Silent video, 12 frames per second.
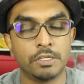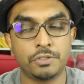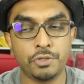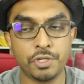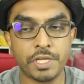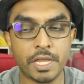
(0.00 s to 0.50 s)

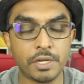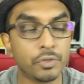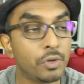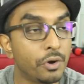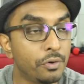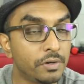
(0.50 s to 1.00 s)
So you can
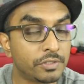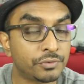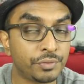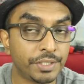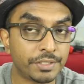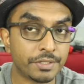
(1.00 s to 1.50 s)
do a
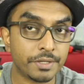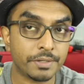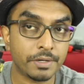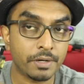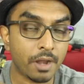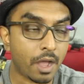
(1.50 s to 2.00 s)
restricted
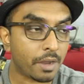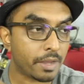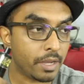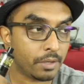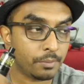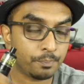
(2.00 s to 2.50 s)
long
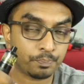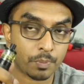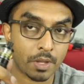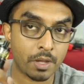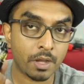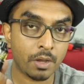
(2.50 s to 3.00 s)
hit
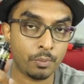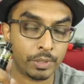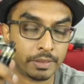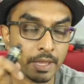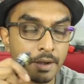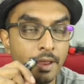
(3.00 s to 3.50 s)

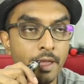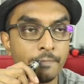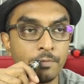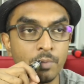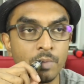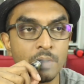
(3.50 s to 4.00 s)
with that
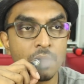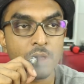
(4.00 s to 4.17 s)
airflow.